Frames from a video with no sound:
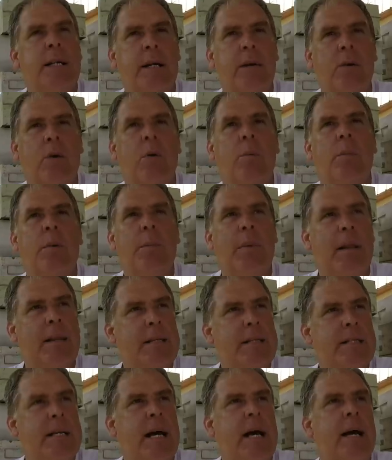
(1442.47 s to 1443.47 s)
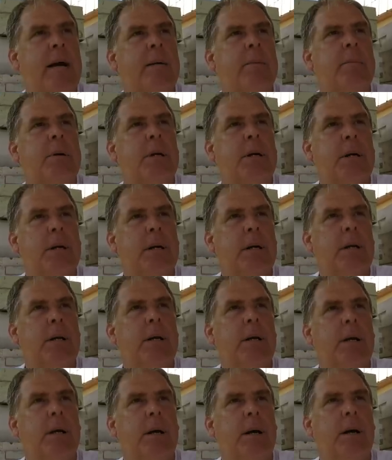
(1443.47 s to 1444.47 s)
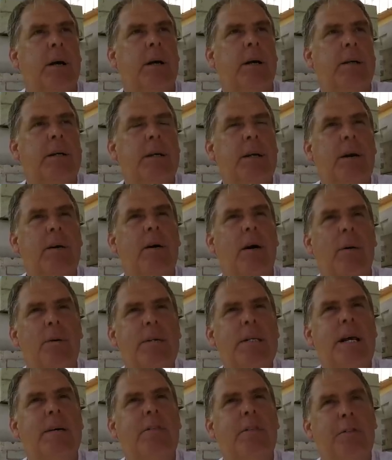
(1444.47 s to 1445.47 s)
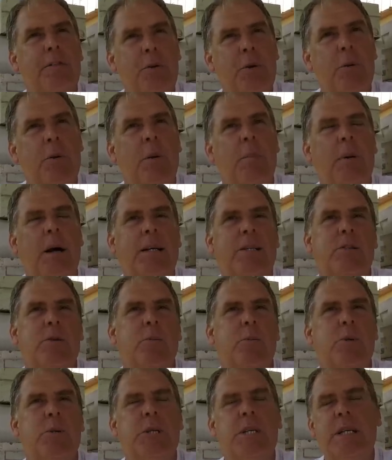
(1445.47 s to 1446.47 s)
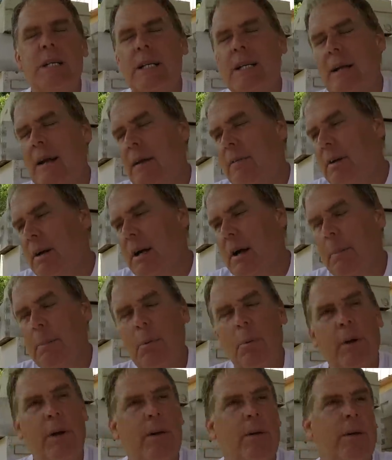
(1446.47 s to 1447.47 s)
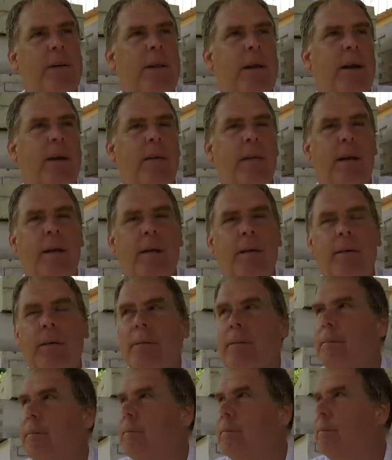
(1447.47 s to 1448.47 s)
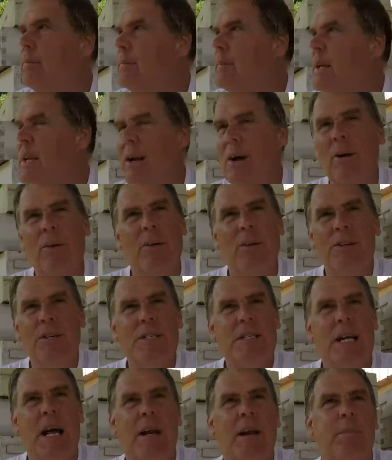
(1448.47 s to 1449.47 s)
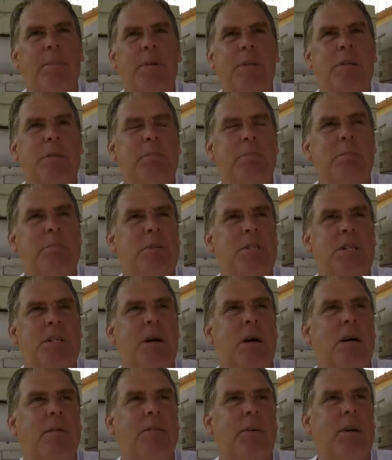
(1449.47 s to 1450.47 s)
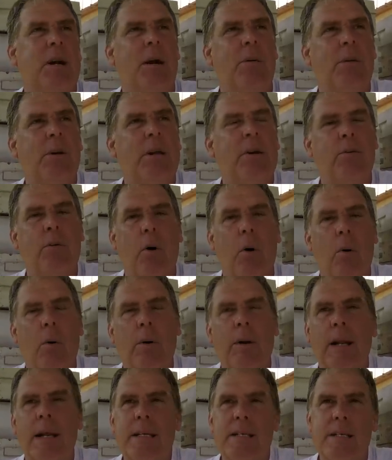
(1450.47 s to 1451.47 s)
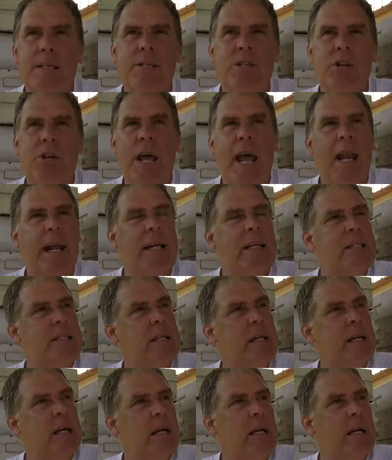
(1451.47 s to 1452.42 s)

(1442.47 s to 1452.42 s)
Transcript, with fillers: and they normally by this time, you know, I always have a few that might supersede. I have a couple here and there that aren't, you know, they're just not up to snuff. They're not really growing. That's genetics.